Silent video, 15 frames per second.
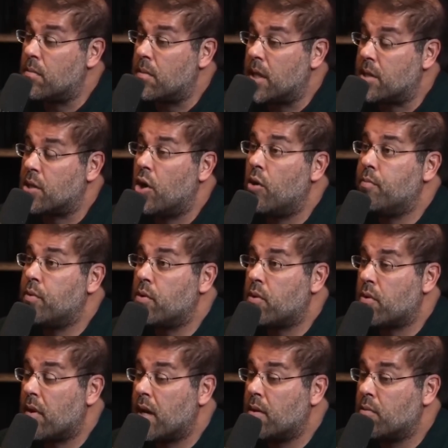let's hope
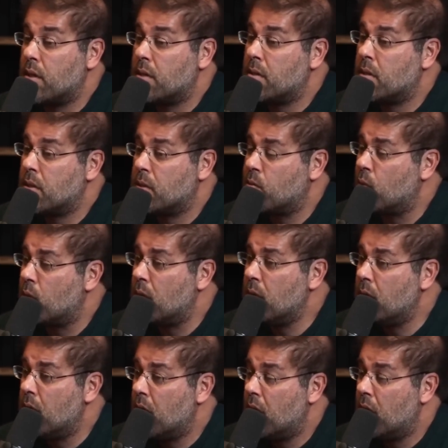Ukraine wins this war.